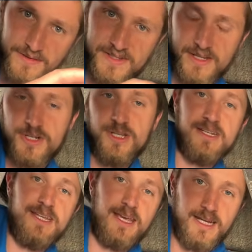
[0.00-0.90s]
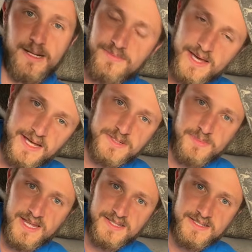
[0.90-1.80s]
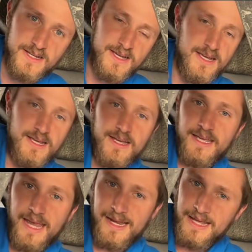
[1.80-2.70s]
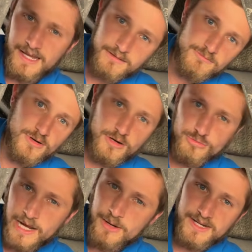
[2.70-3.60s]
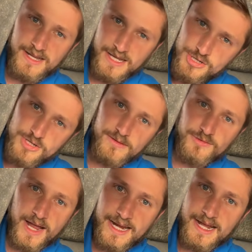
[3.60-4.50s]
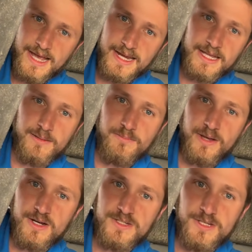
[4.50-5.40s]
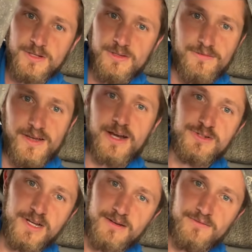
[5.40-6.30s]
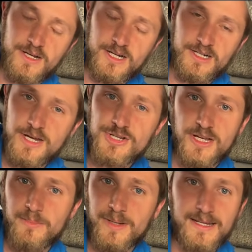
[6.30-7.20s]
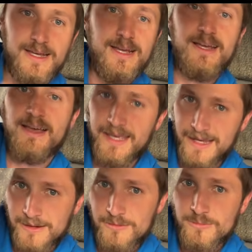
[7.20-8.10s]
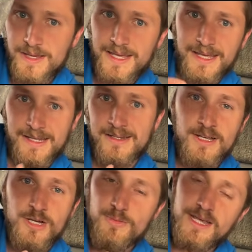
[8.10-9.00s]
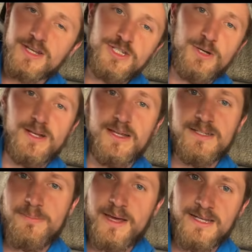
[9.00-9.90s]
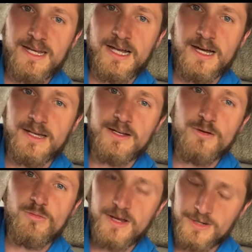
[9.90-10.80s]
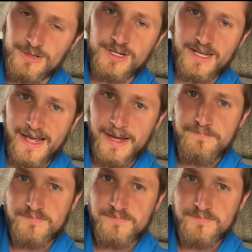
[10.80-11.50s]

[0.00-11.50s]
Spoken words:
essentially taking up that space, gaining around an inch of ride height compared to the factory configuration. But again, we can tune it depending on what you're looking at.